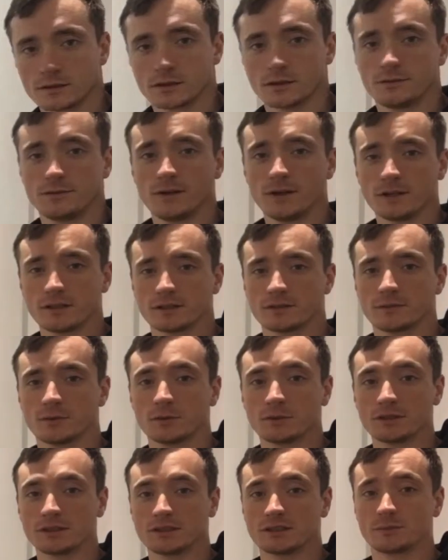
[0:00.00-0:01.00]
So first of
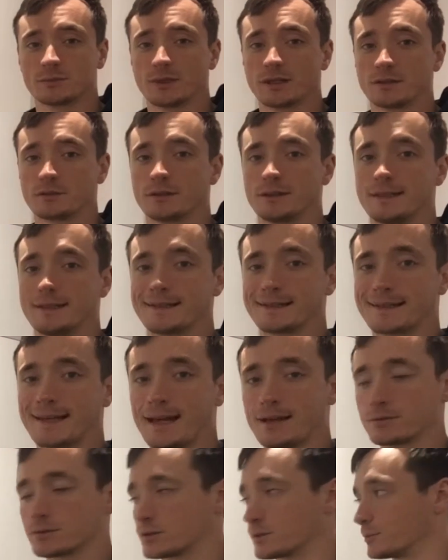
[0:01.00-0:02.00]
all, this is being really
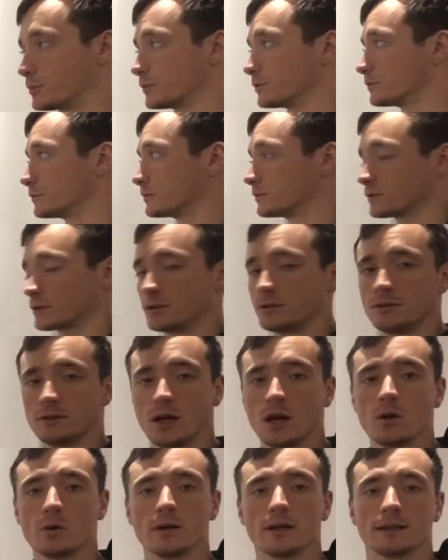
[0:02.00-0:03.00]
accountable. So
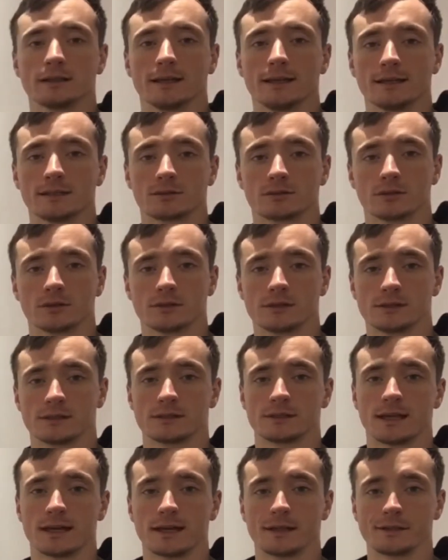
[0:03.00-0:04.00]
knowing later on in
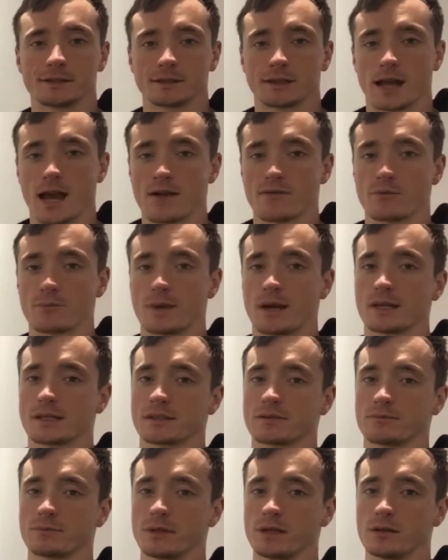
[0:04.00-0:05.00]
the day you're going to have a
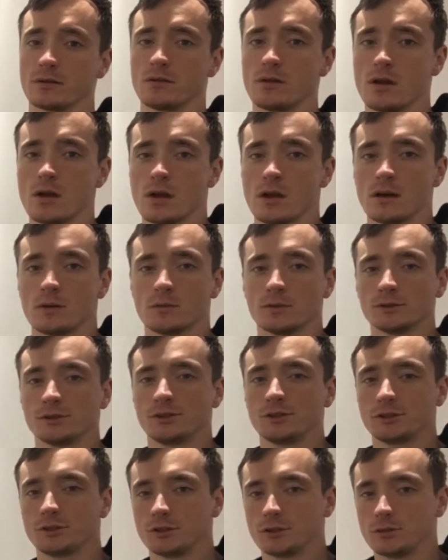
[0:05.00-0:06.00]
massive meal, what do
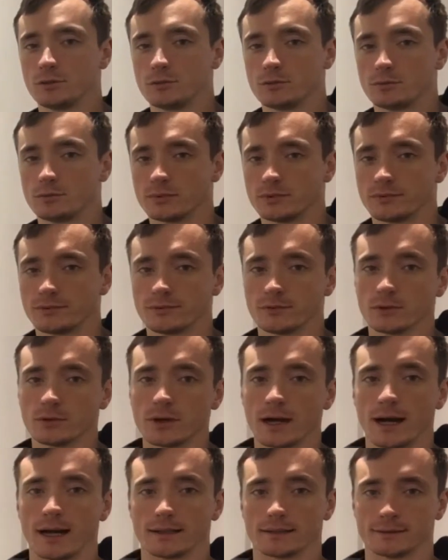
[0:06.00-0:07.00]
you do
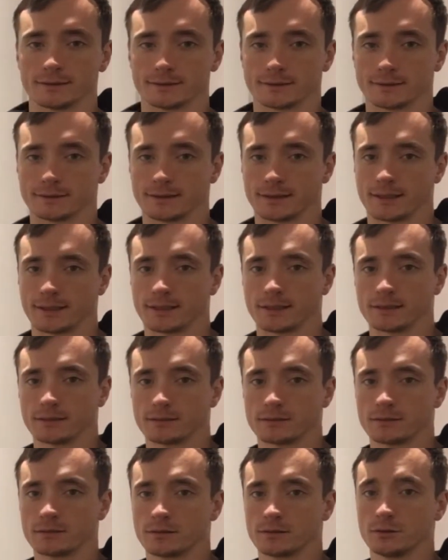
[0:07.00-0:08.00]
beforehand in the day?
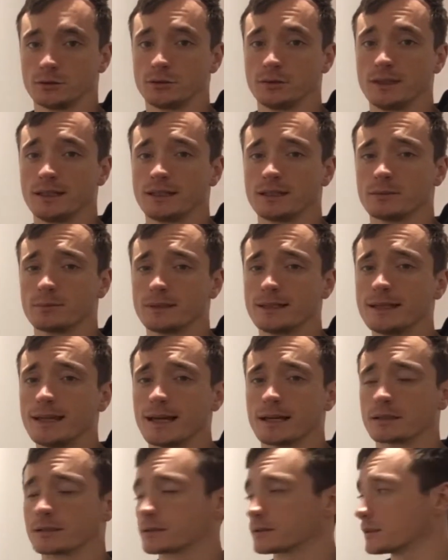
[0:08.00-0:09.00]
You eat a little bit
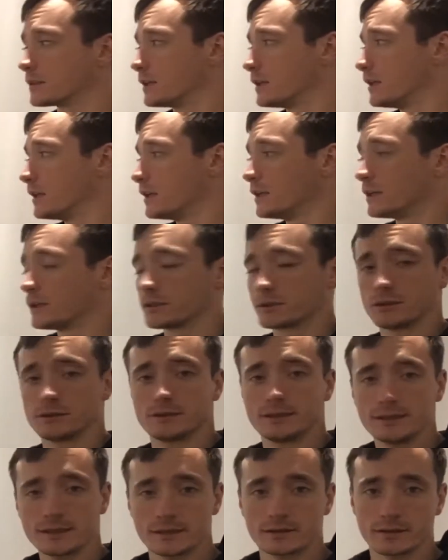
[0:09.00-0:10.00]
less. So
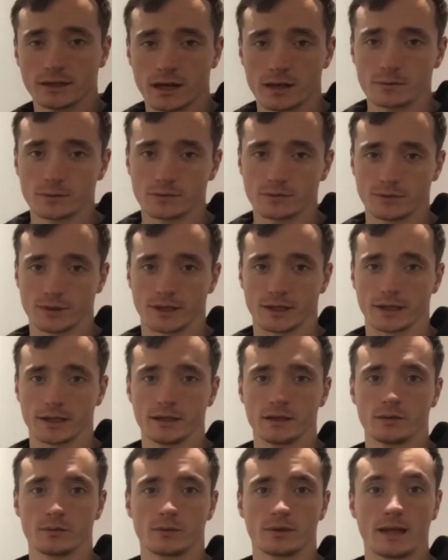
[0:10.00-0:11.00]
this time of
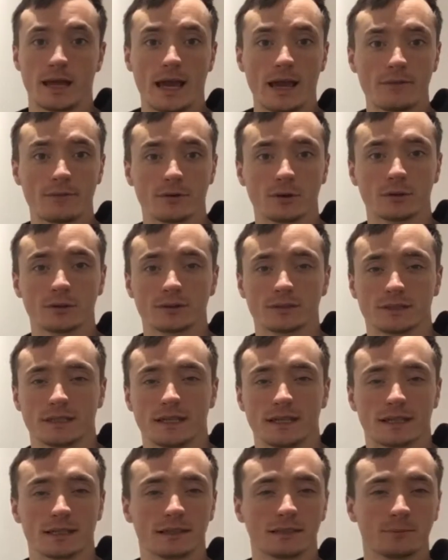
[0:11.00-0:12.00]
year, when everyone's
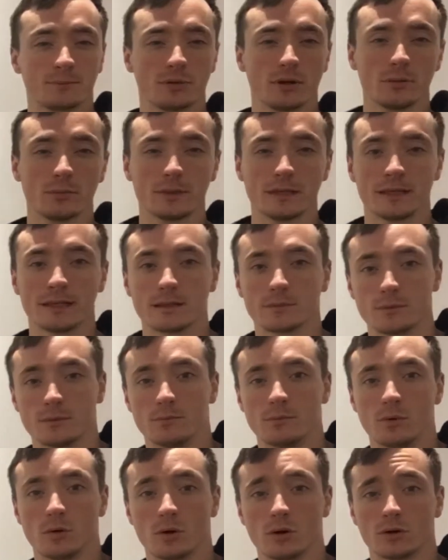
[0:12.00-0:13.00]
eating probably a little
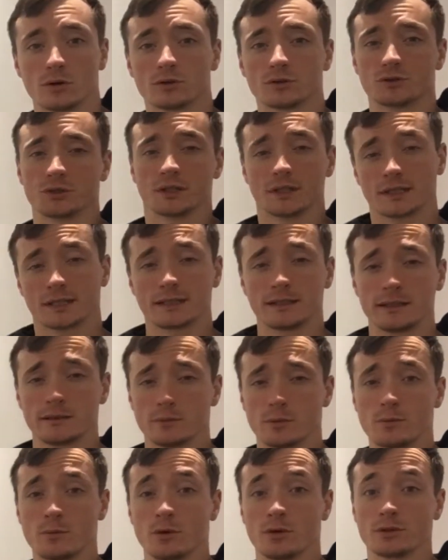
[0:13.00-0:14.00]
bit more, drinking a little
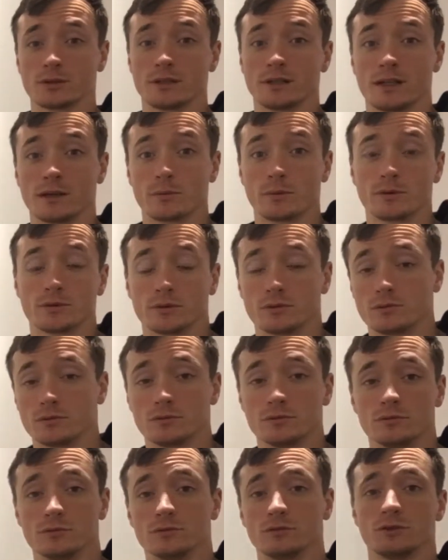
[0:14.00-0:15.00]
bit more than they would
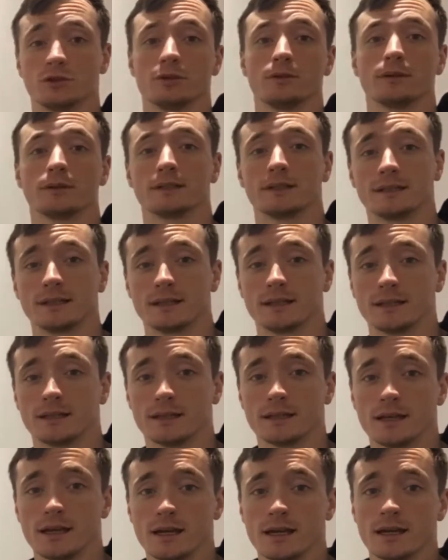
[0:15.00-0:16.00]
do during the
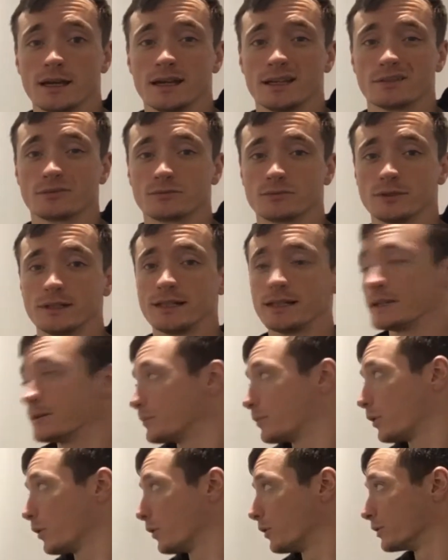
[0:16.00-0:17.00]
year, it's really
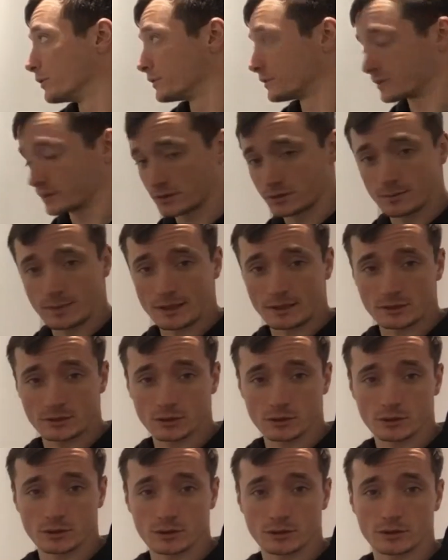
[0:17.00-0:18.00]
important to make
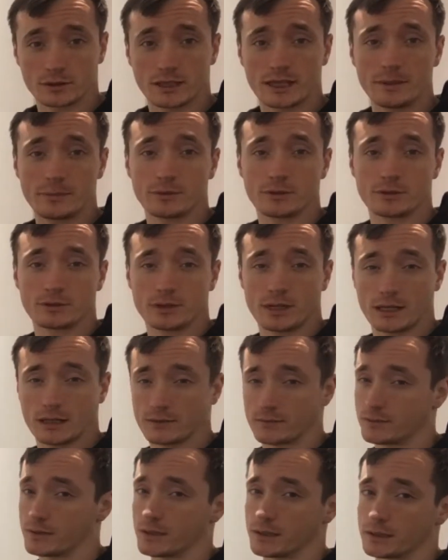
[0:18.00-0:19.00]
sure that you're keeping a track
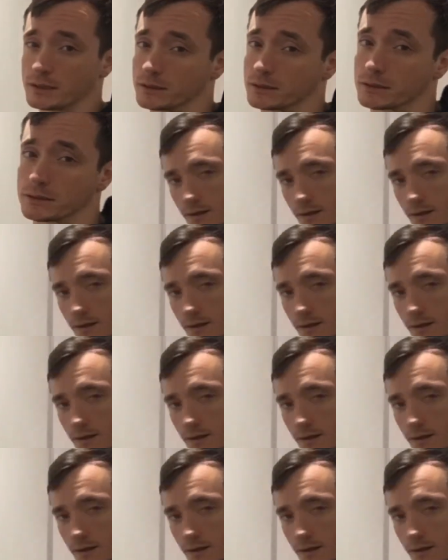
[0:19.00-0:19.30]
of this.